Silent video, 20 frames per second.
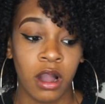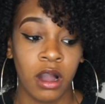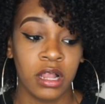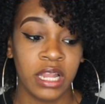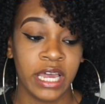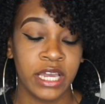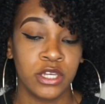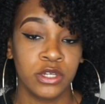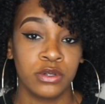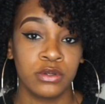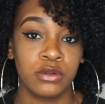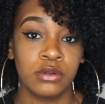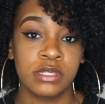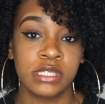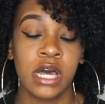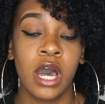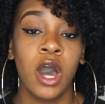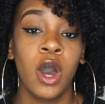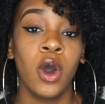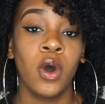All I used
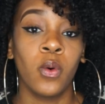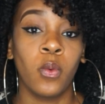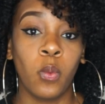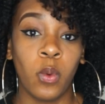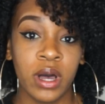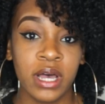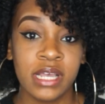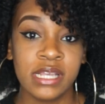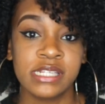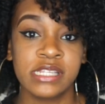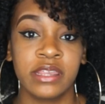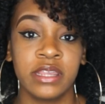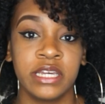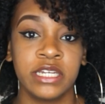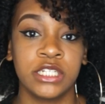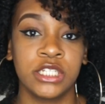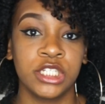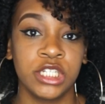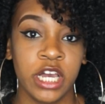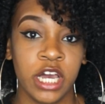was
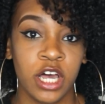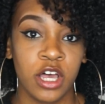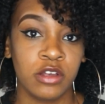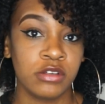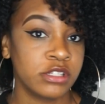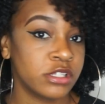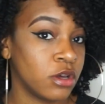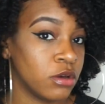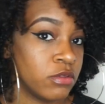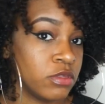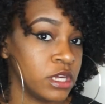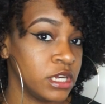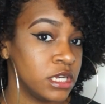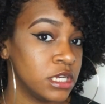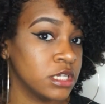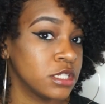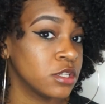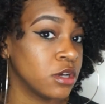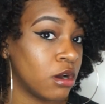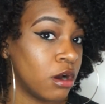the gel, so
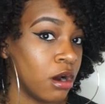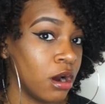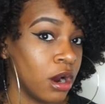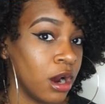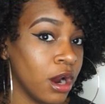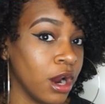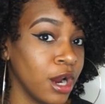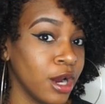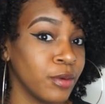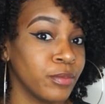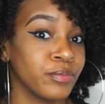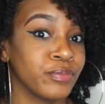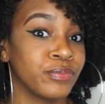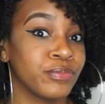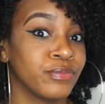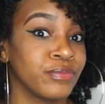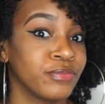these are